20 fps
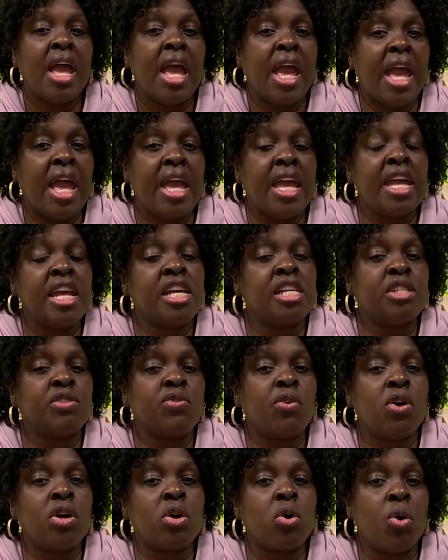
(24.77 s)
A is
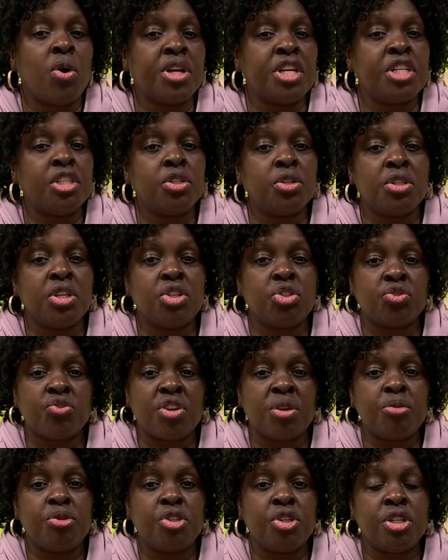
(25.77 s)
for according to the
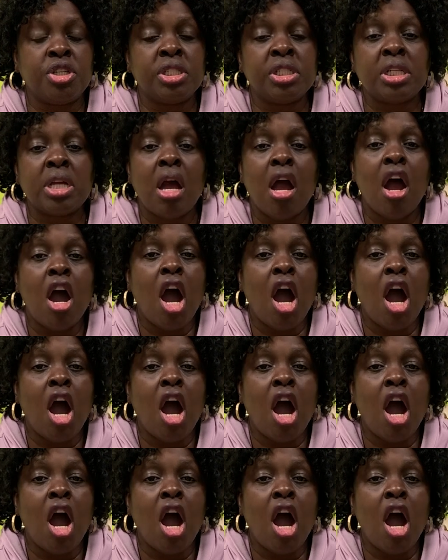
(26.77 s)
scriptures,